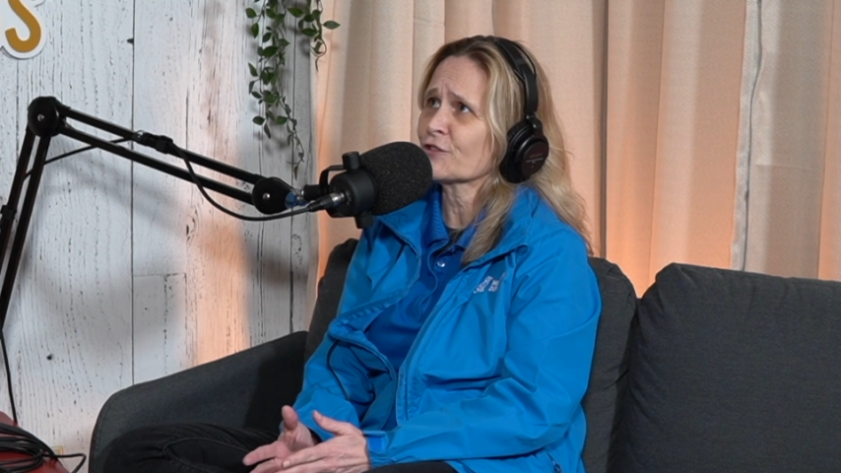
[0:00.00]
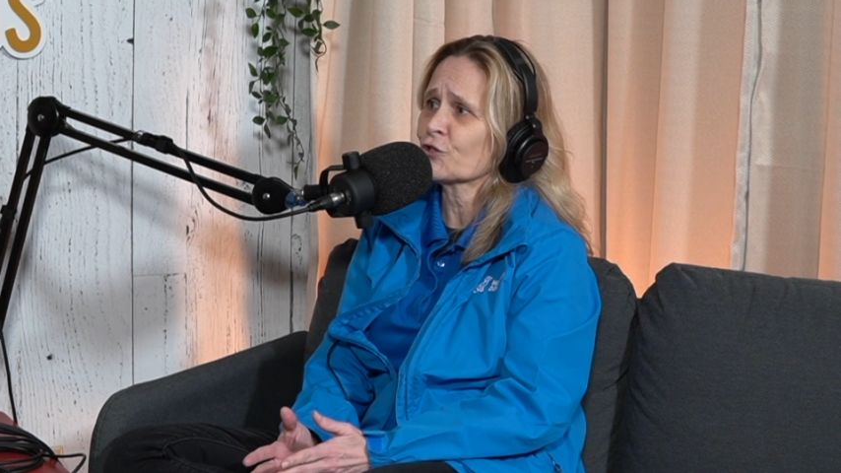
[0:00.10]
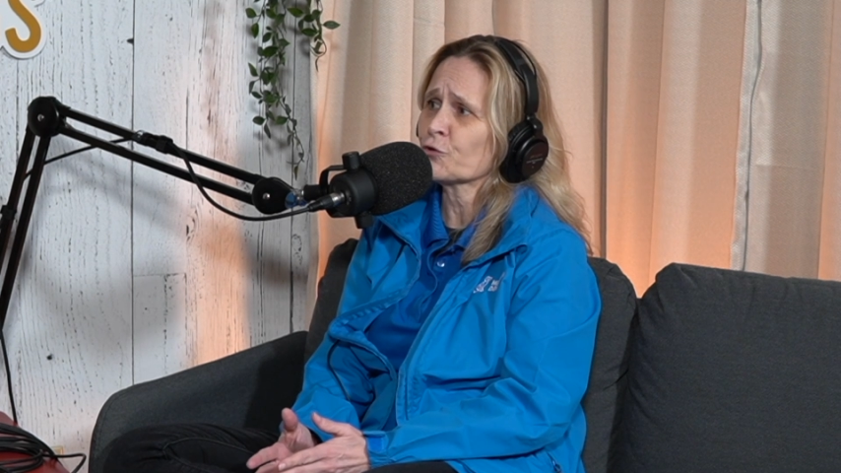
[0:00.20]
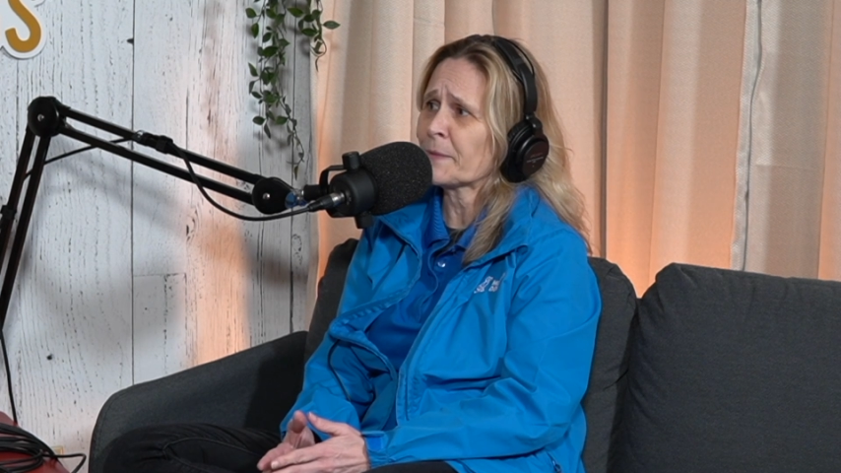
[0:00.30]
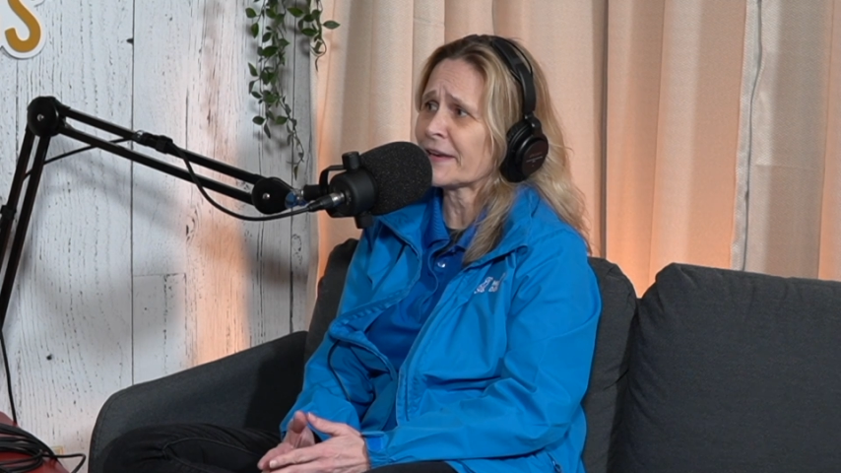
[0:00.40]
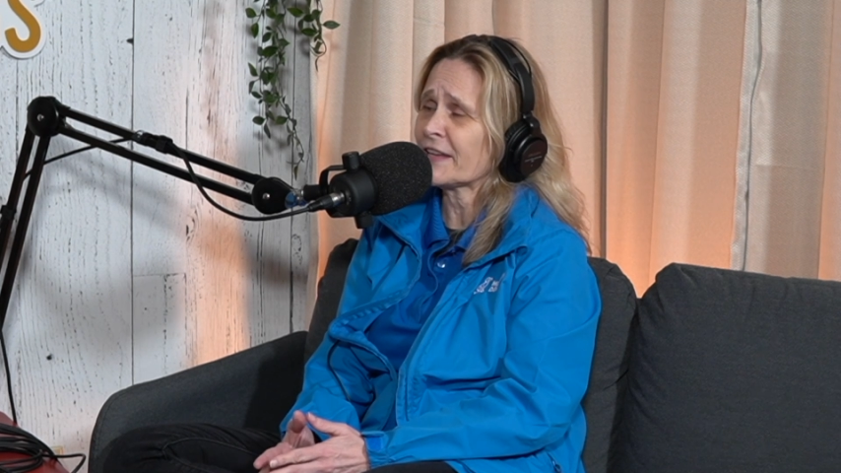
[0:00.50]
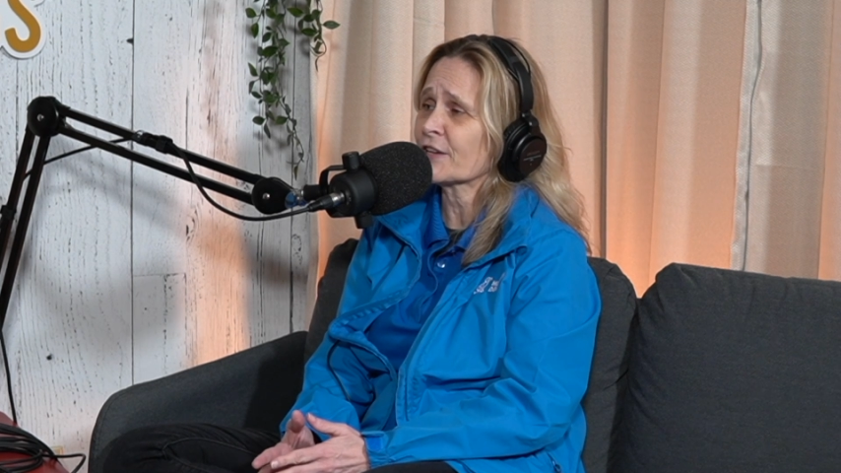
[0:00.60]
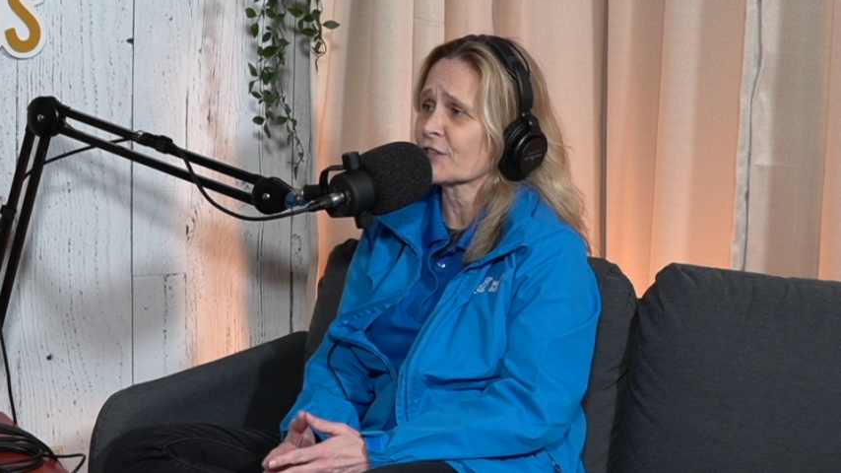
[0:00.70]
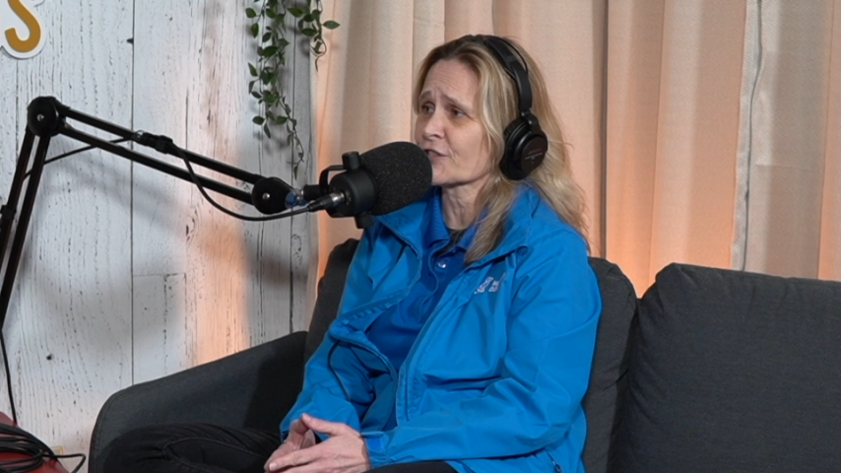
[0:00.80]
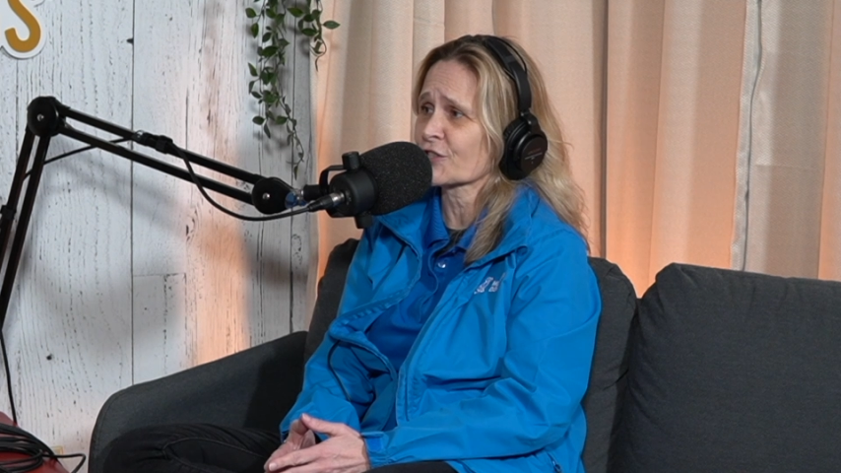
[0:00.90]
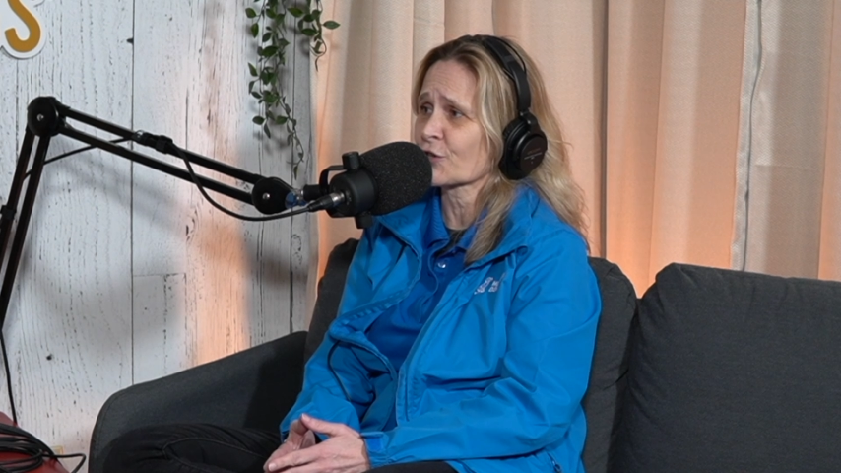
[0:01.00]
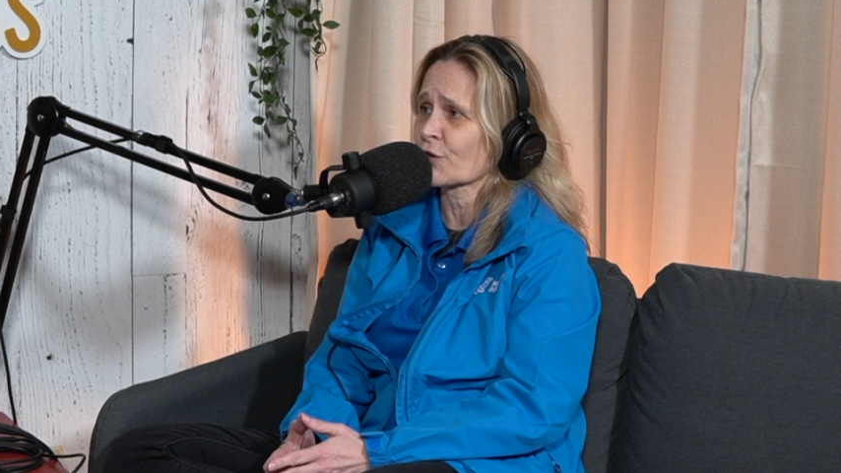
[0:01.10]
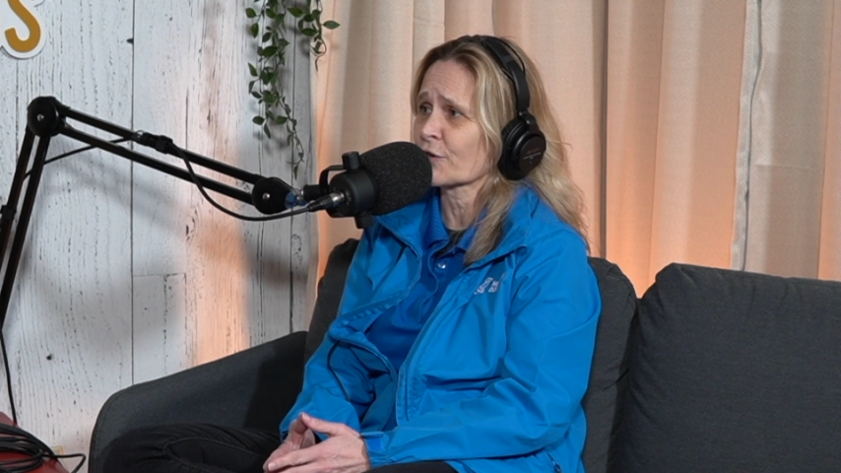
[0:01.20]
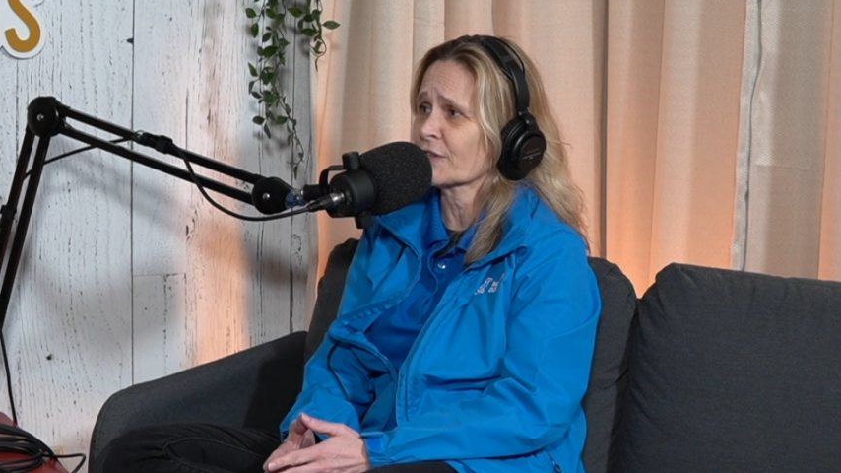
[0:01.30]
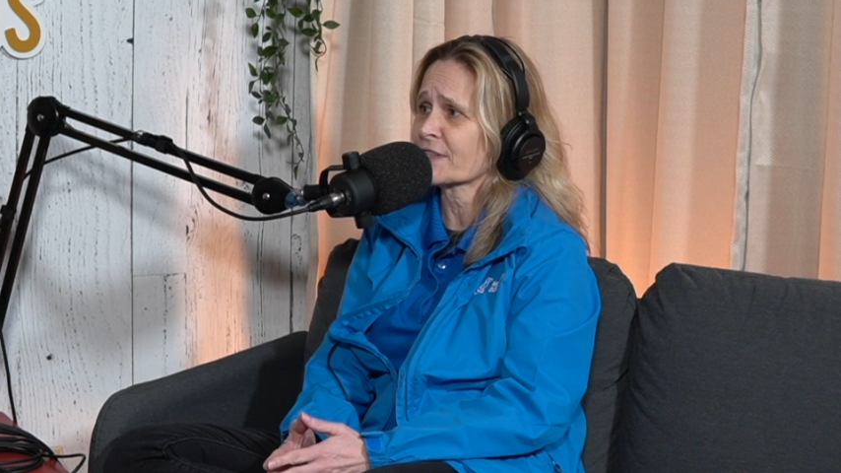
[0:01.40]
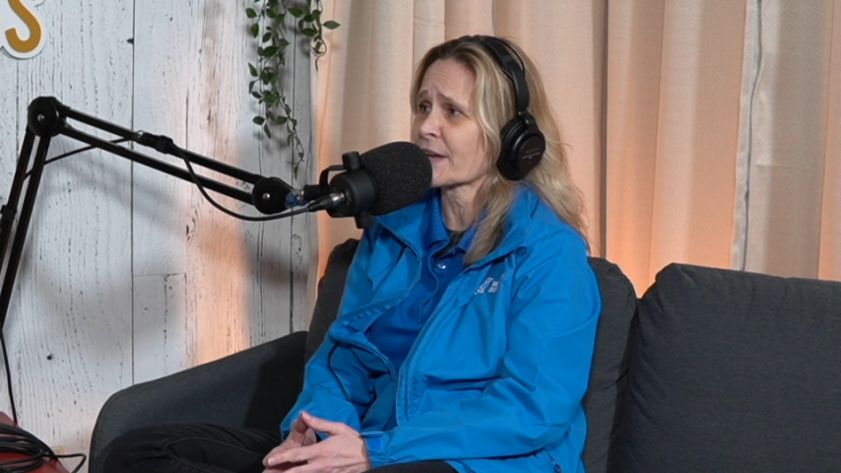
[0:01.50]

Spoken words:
too many concerns.